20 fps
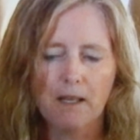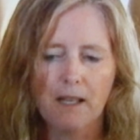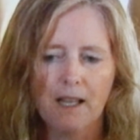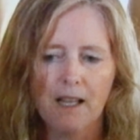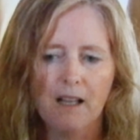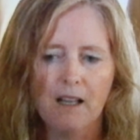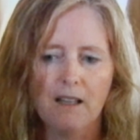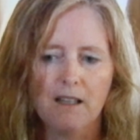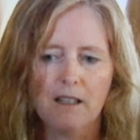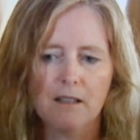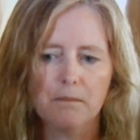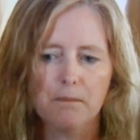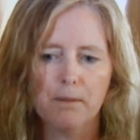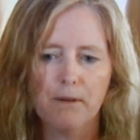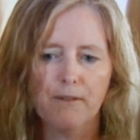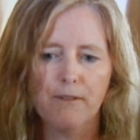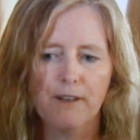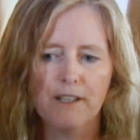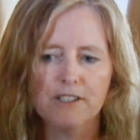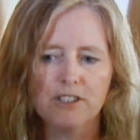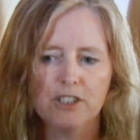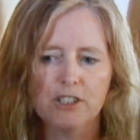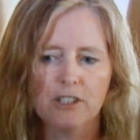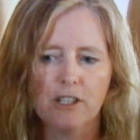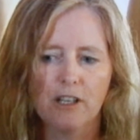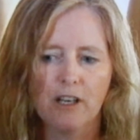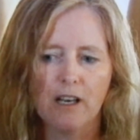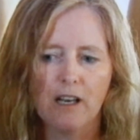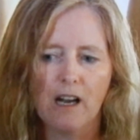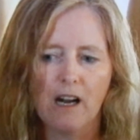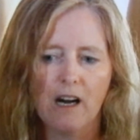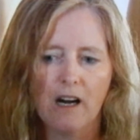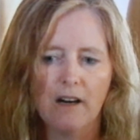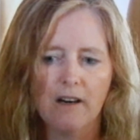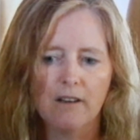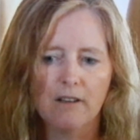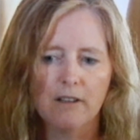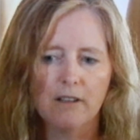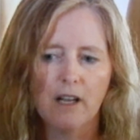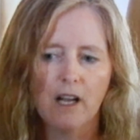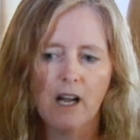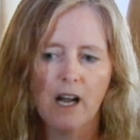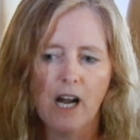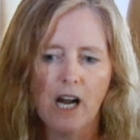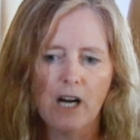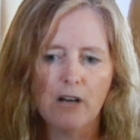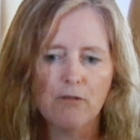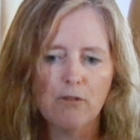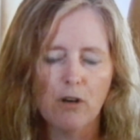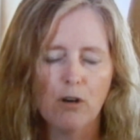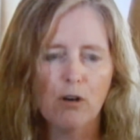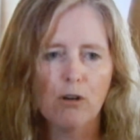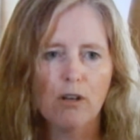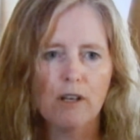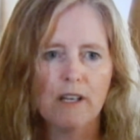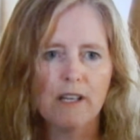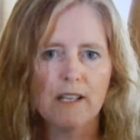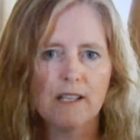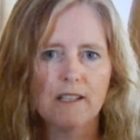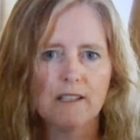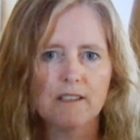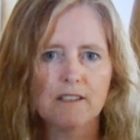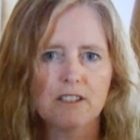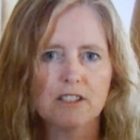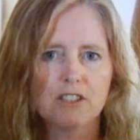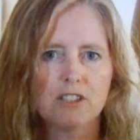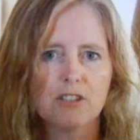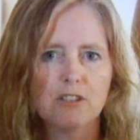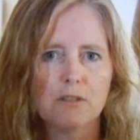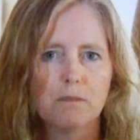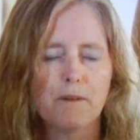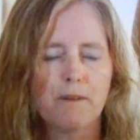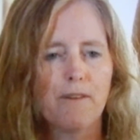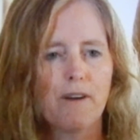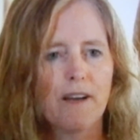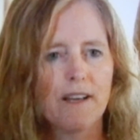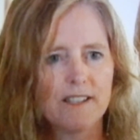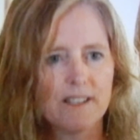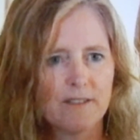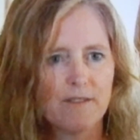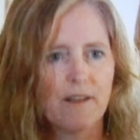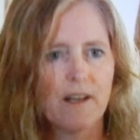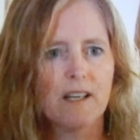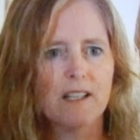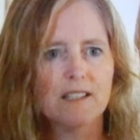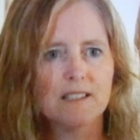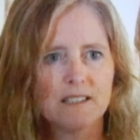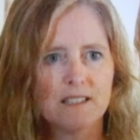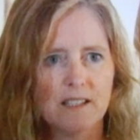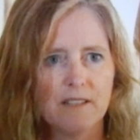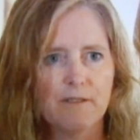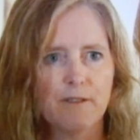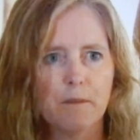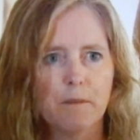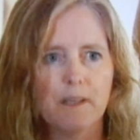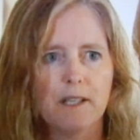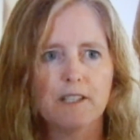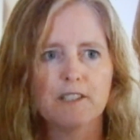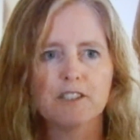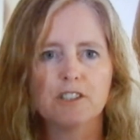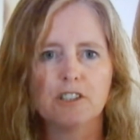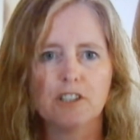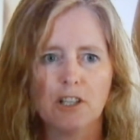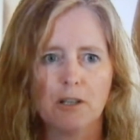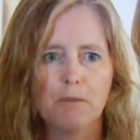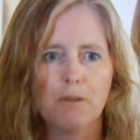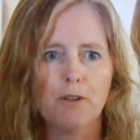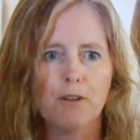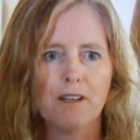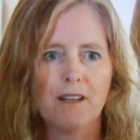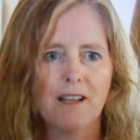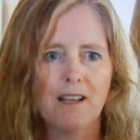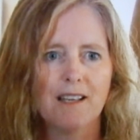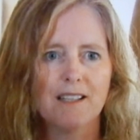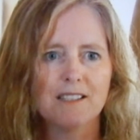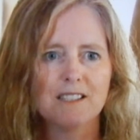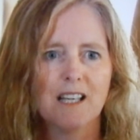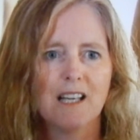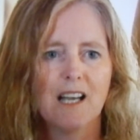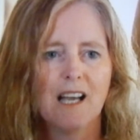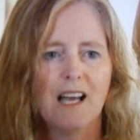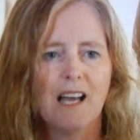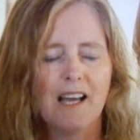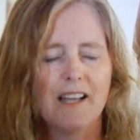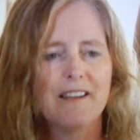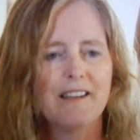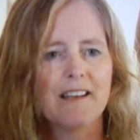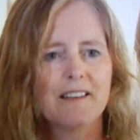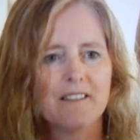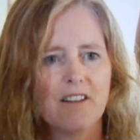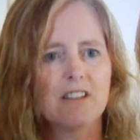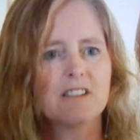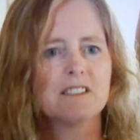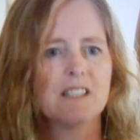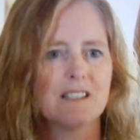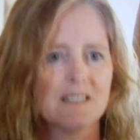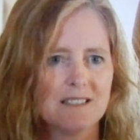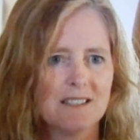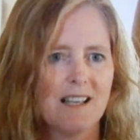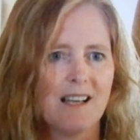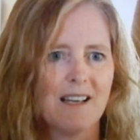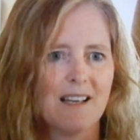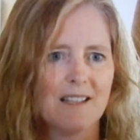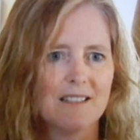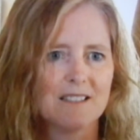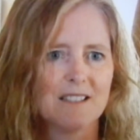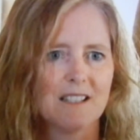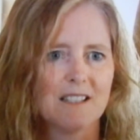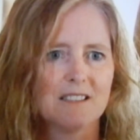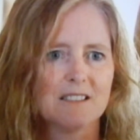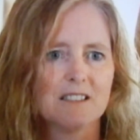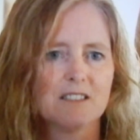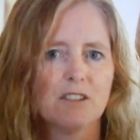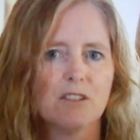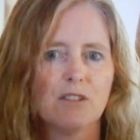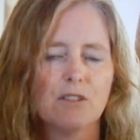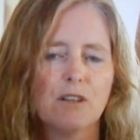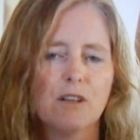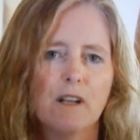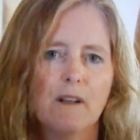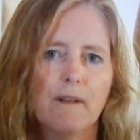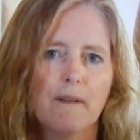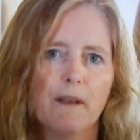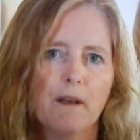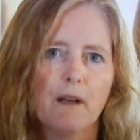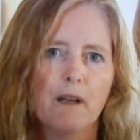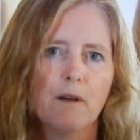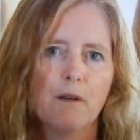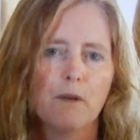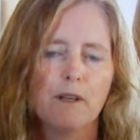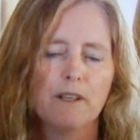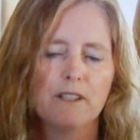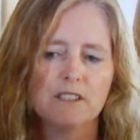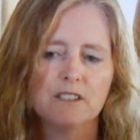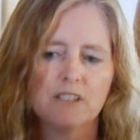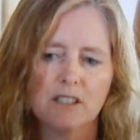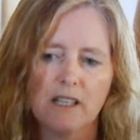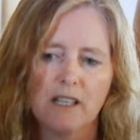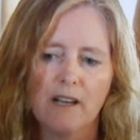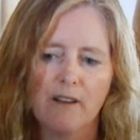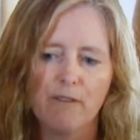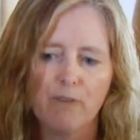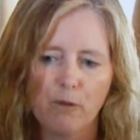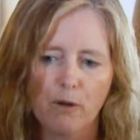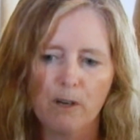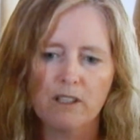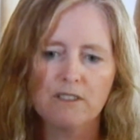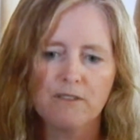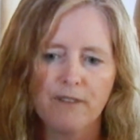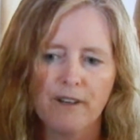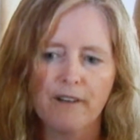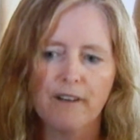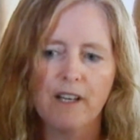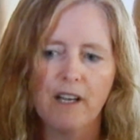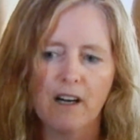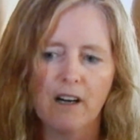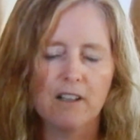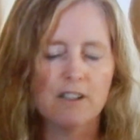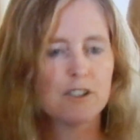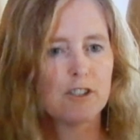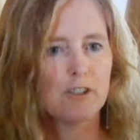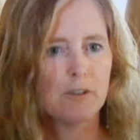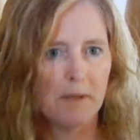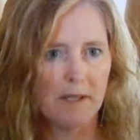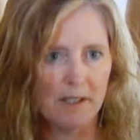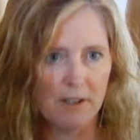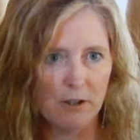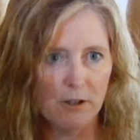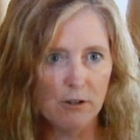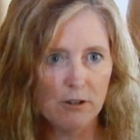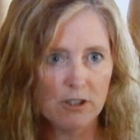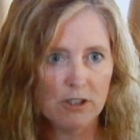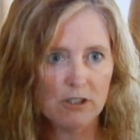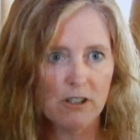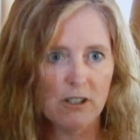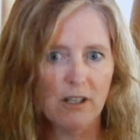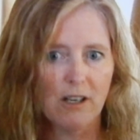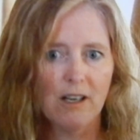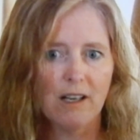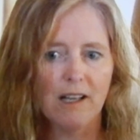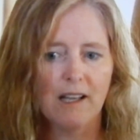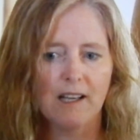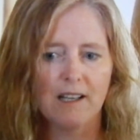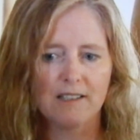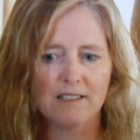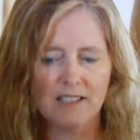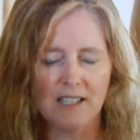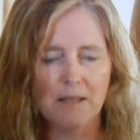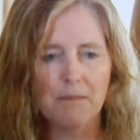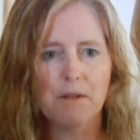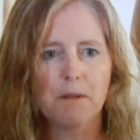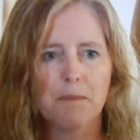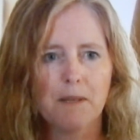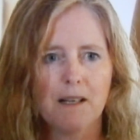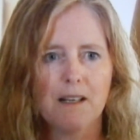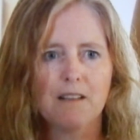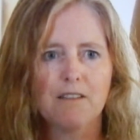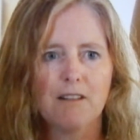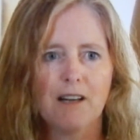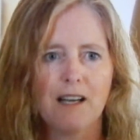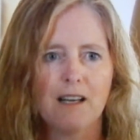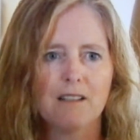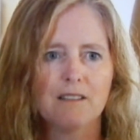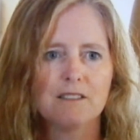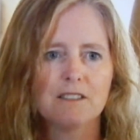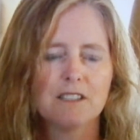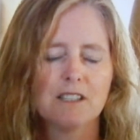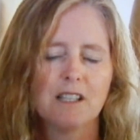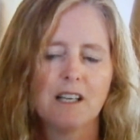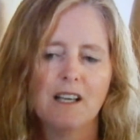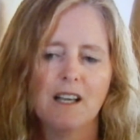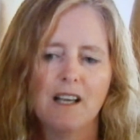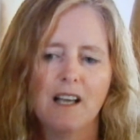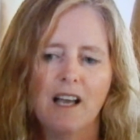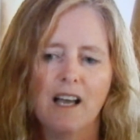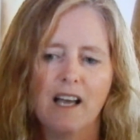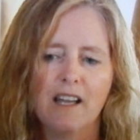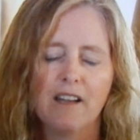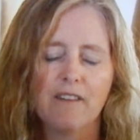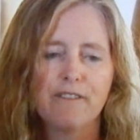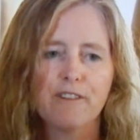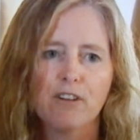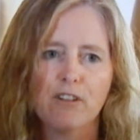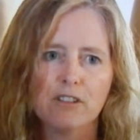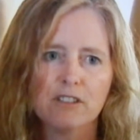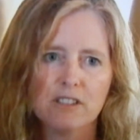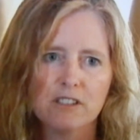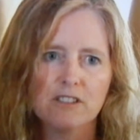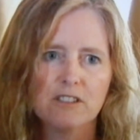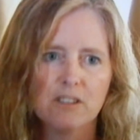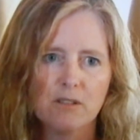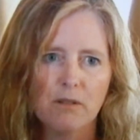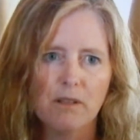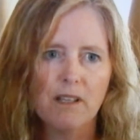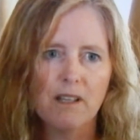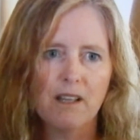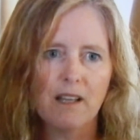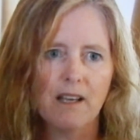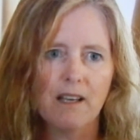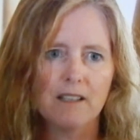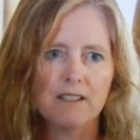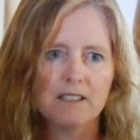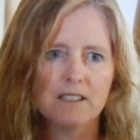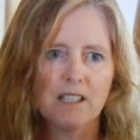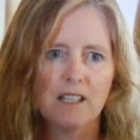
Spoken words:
health professional, our role is to provide advice, information, communicate, and yet not take sides. And so we have worked very hard to remain neutral and keep the middle ground. And of course, in doing that,